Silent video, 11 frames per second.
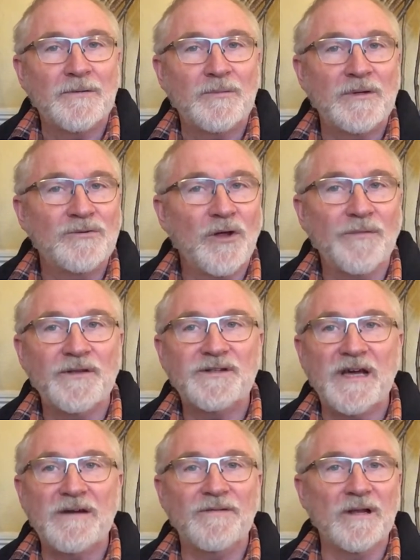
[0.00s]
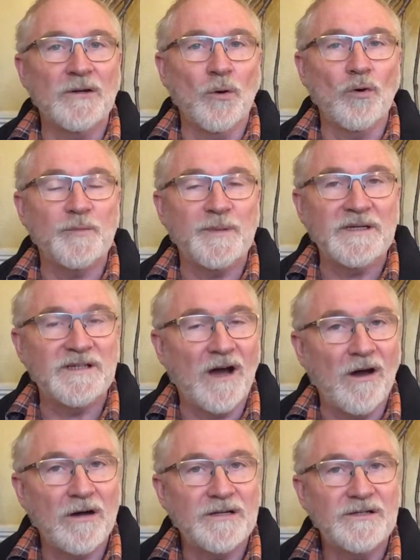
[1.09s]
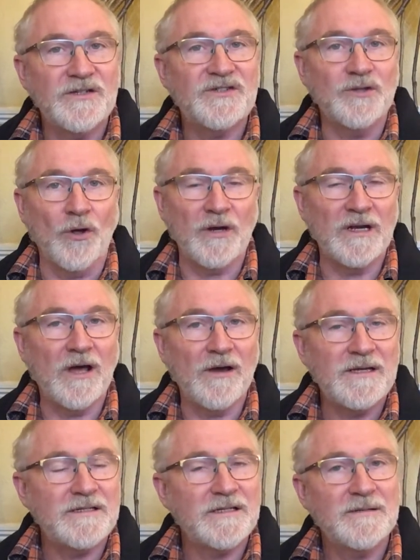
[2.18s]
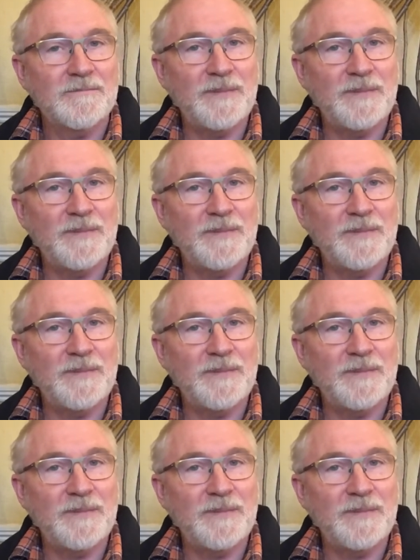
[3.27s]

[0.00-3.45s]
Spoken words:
Will not the day of the Lord be darkness, not light,